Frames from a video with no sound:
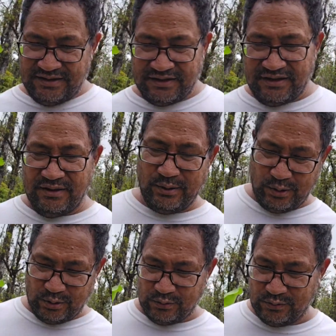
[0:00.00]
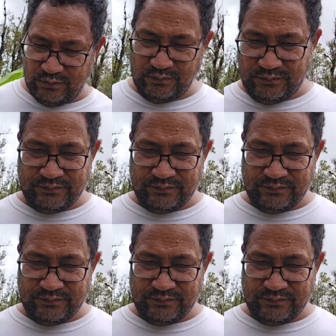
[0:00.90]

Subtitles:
didn't know